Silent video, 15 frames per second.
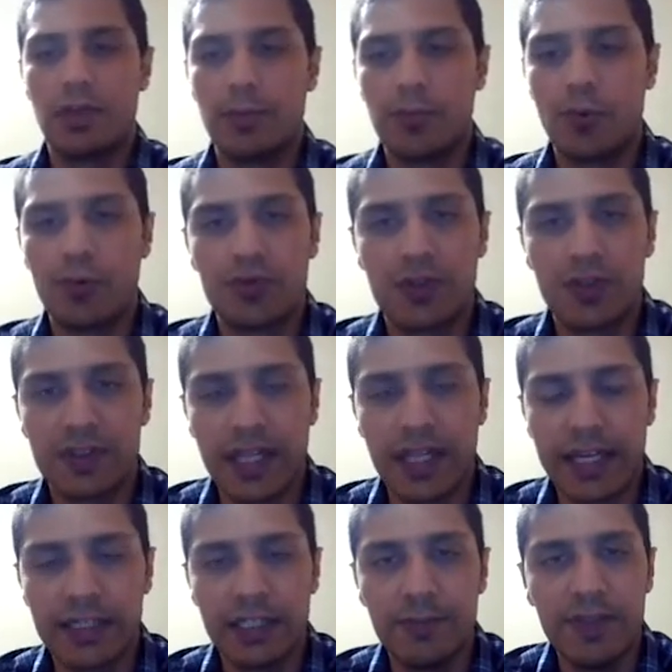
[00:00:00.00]
approaches
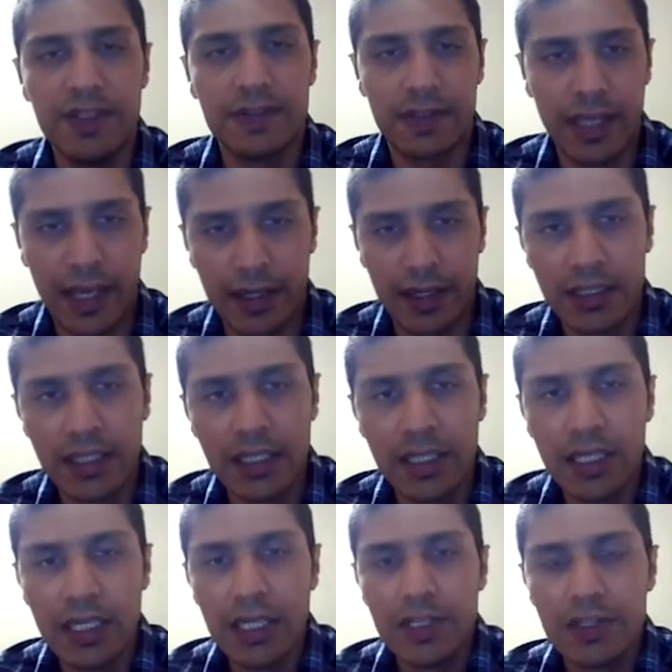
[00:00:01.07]
like dbScan.
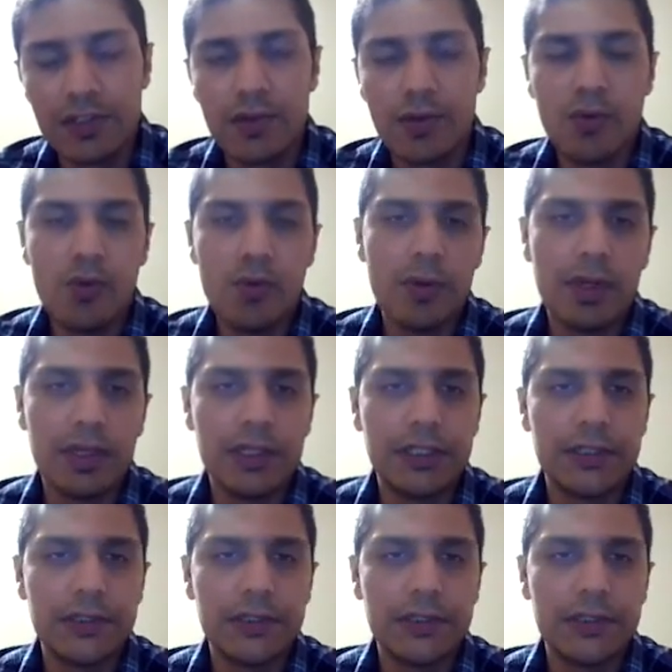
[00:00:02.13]
So,